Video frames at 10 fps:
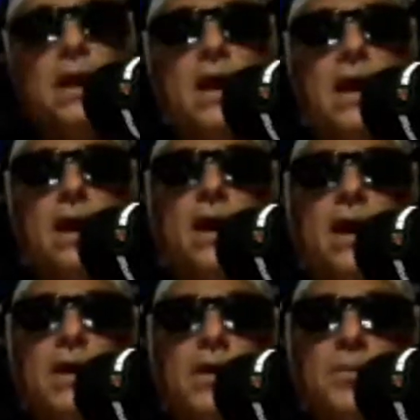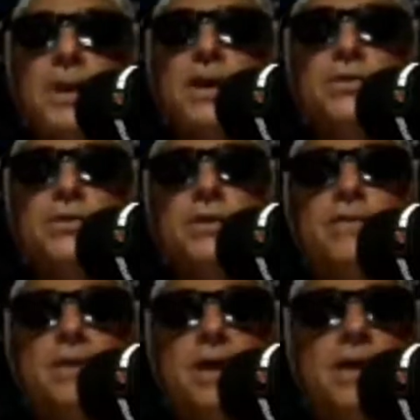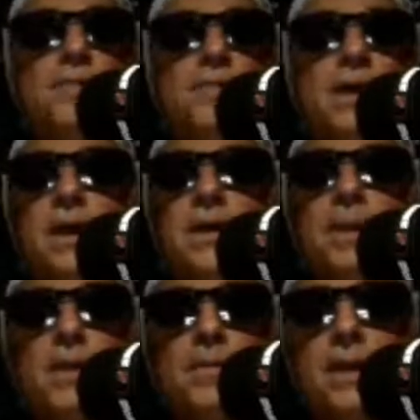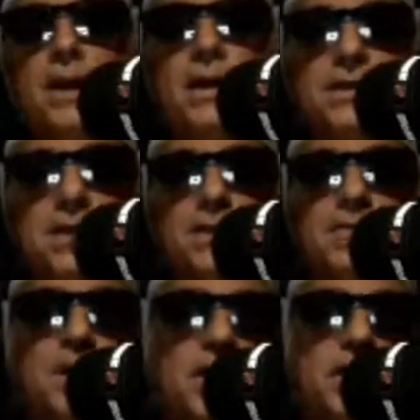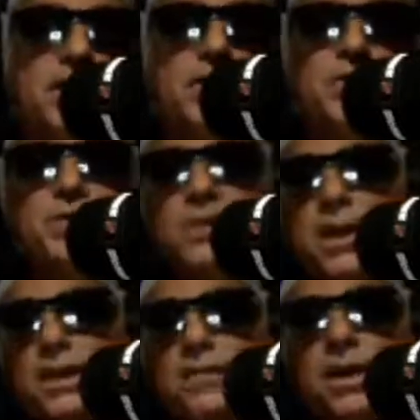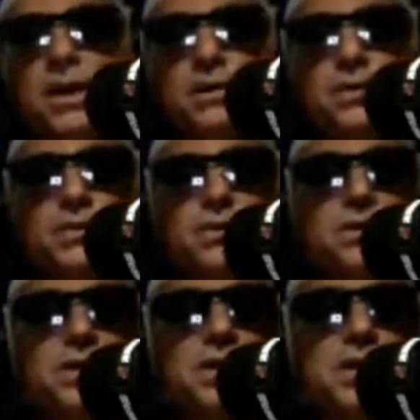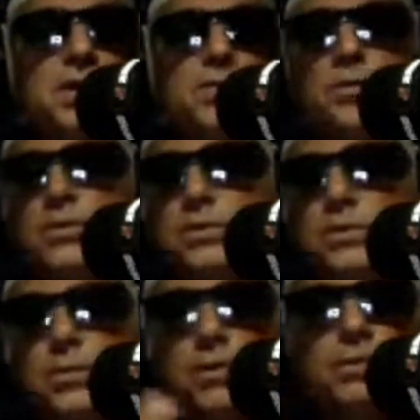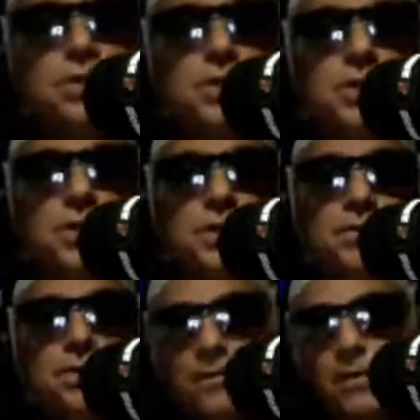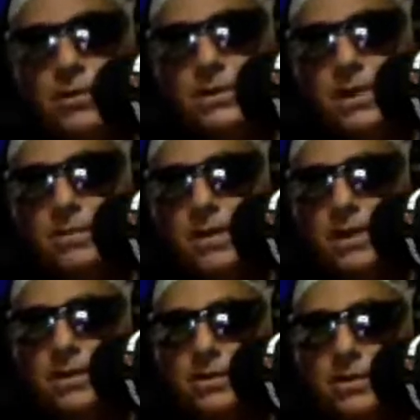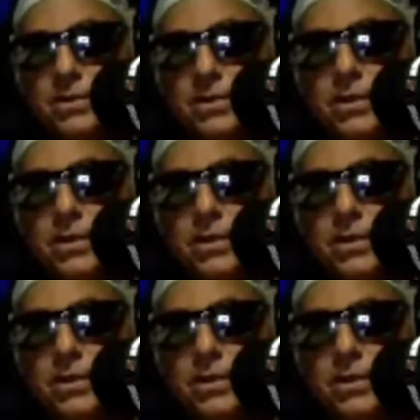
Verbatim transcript: Hey, Audio Master, I've, I'm thinking about buying a set of monitors. What kind of monitors, you know, wh what would you do for your first set of monitors,